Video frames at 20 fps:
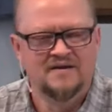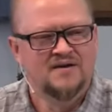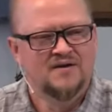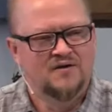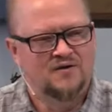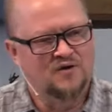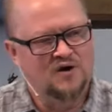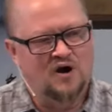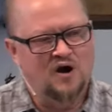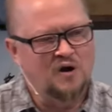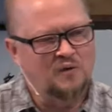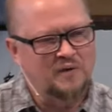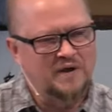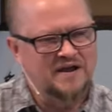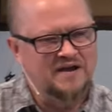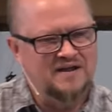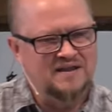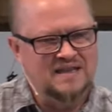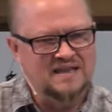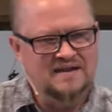Or are we
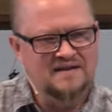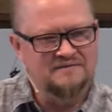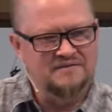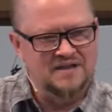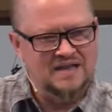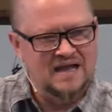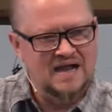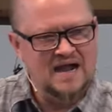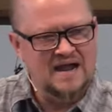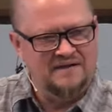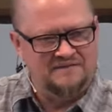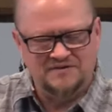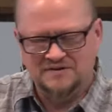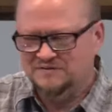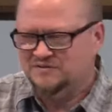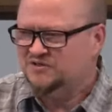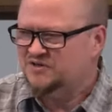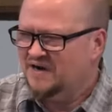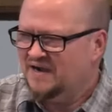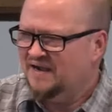going to live a life of
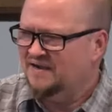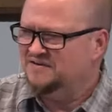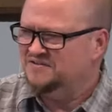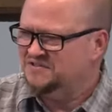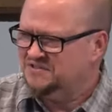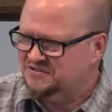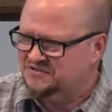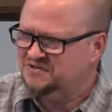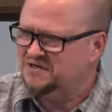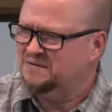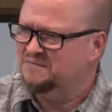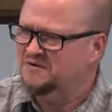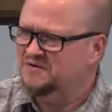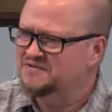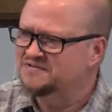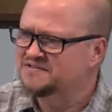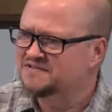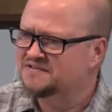trials and troubles?